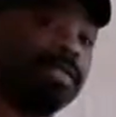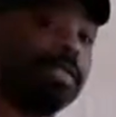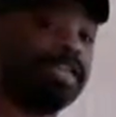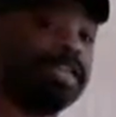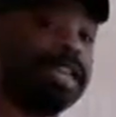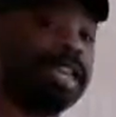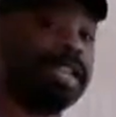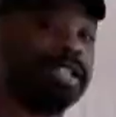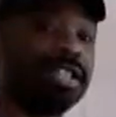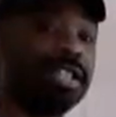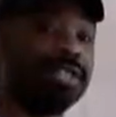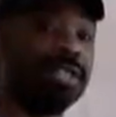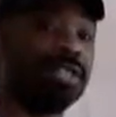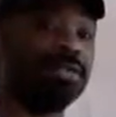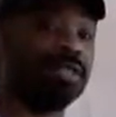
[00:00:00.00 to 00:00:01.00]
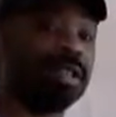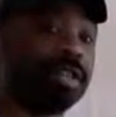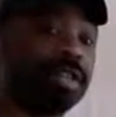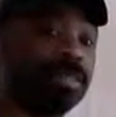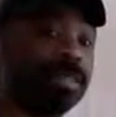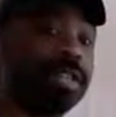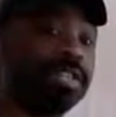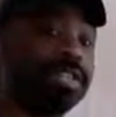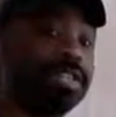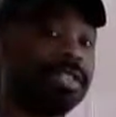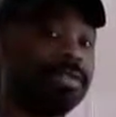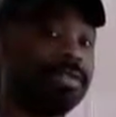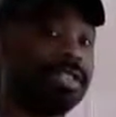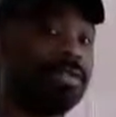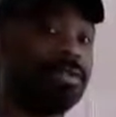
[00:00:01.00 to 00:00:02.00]
Sega Genesis, one of the best
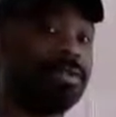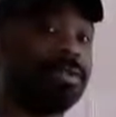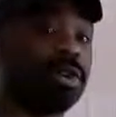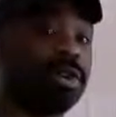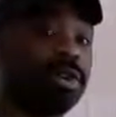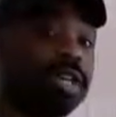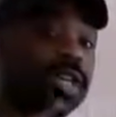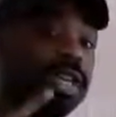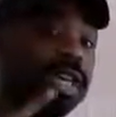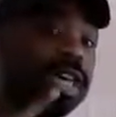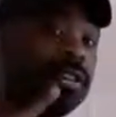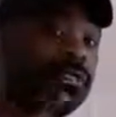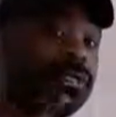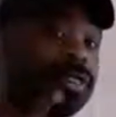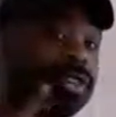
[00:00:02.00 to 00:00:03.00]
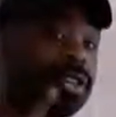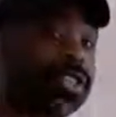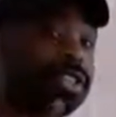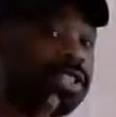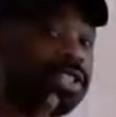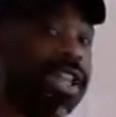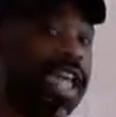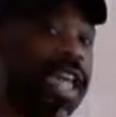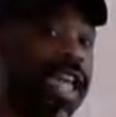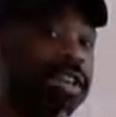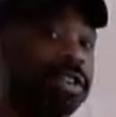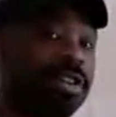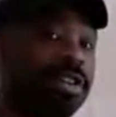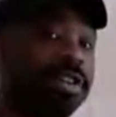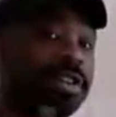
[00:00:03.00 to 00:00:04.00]
systems in the world. And which, on a sad
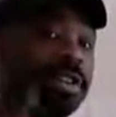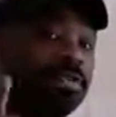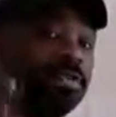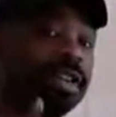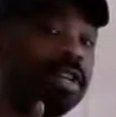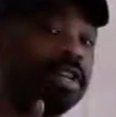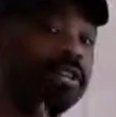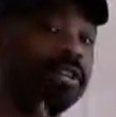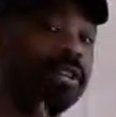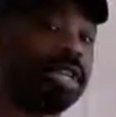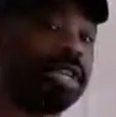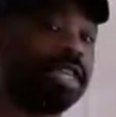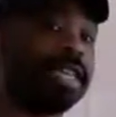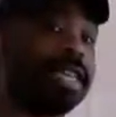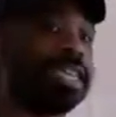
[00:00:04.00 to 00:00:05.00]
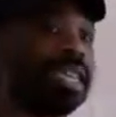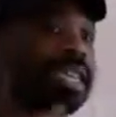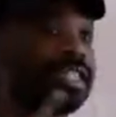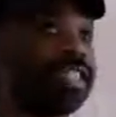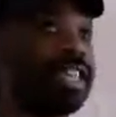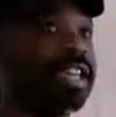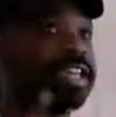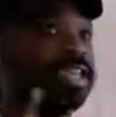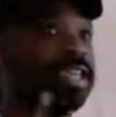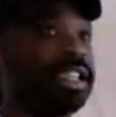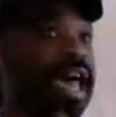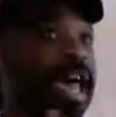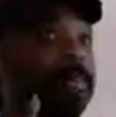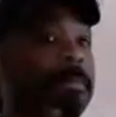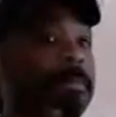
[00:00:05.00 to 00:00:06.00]
note, is really for me is that Sega
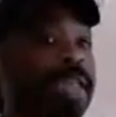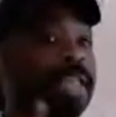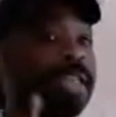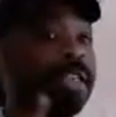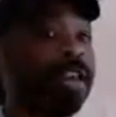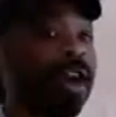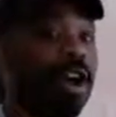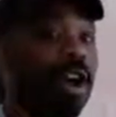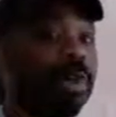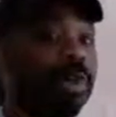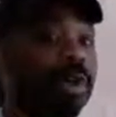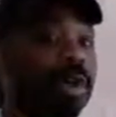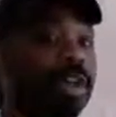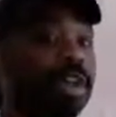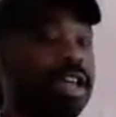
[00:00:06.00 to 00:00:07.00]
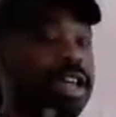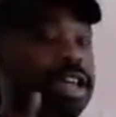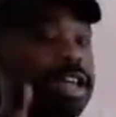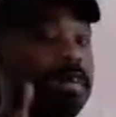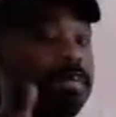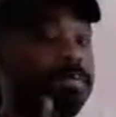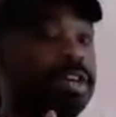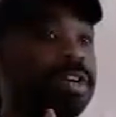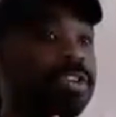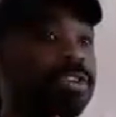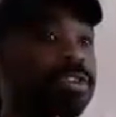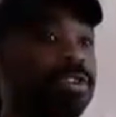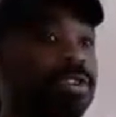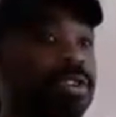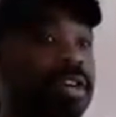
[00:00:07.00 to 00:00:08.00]
stopped making hardware. And I'm pretty
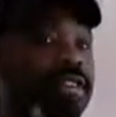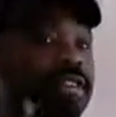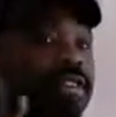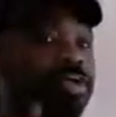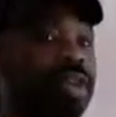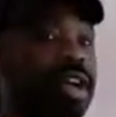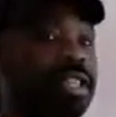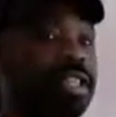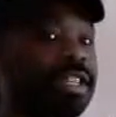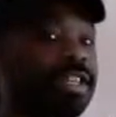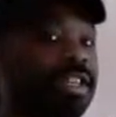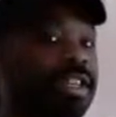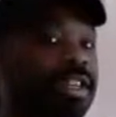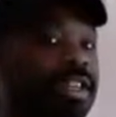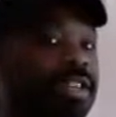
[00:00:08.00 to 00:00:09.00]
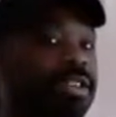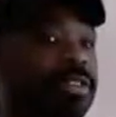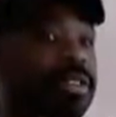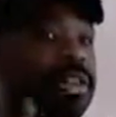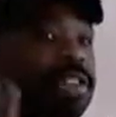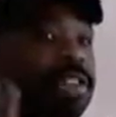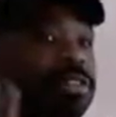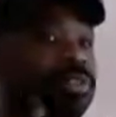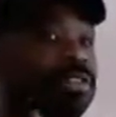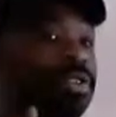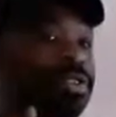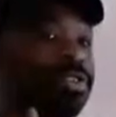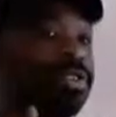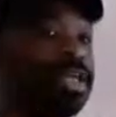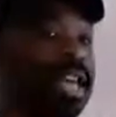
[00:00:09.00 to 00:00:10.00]
sure if you're watching this video, you
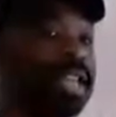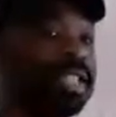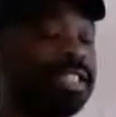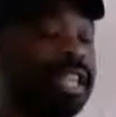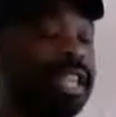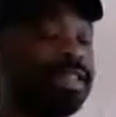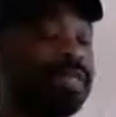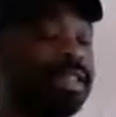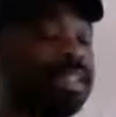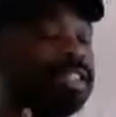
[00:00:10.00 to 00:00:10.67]
agree with that statement.